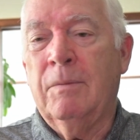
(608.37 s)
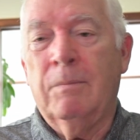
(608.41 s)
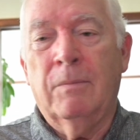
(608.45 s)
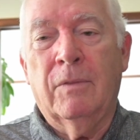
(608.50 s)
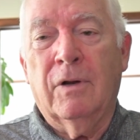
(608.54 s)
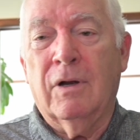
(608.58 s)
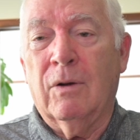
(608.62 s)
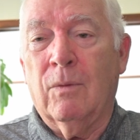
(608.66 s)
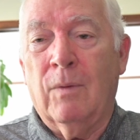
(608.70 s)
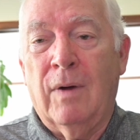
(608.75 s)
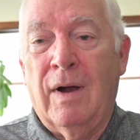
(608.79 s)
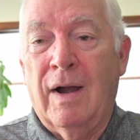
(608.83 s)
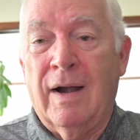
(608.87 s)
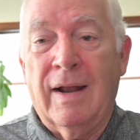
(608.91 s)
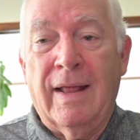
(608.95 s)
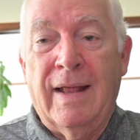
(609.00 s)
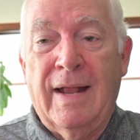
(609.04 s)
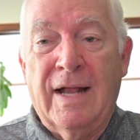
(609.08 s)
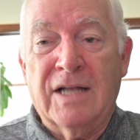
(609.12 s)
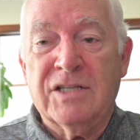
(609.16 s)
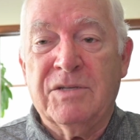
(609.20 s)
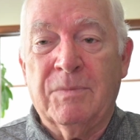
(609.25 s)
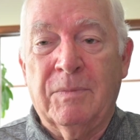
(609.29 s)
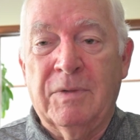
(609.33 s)
Marijuana
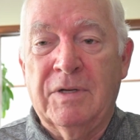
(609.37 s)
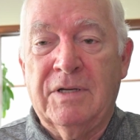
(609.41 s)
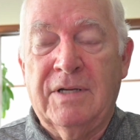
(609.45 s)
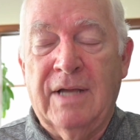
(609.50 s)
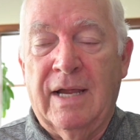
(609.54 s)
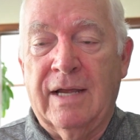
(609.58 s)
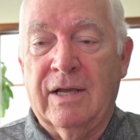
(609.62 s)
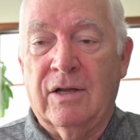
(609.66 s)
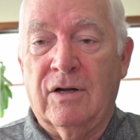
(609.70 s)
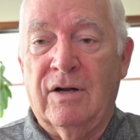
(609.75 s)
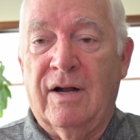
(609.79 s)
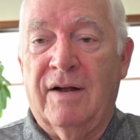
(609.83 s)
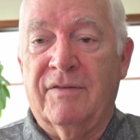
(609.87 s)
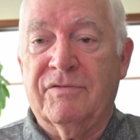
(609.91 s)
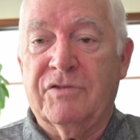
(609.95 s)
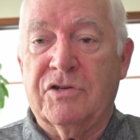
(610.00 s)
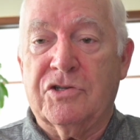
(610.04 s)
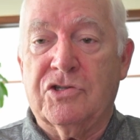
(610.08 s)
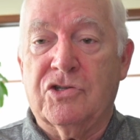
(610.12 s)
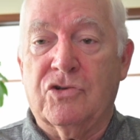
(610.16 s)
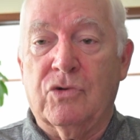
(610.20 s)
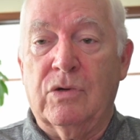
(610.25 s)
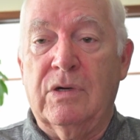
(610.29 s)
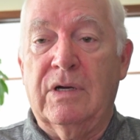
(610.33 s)
hasn't been taken off the
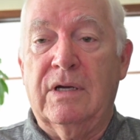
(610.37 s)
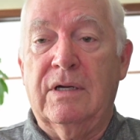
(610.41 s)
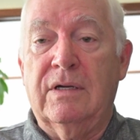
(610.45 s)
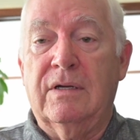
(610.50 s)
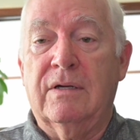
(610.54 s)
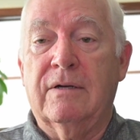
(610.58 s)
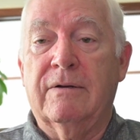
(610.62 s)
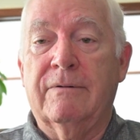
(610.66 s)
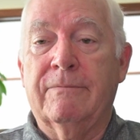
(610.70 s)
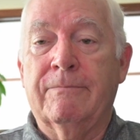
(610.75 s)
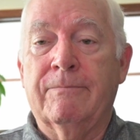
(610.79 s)
street.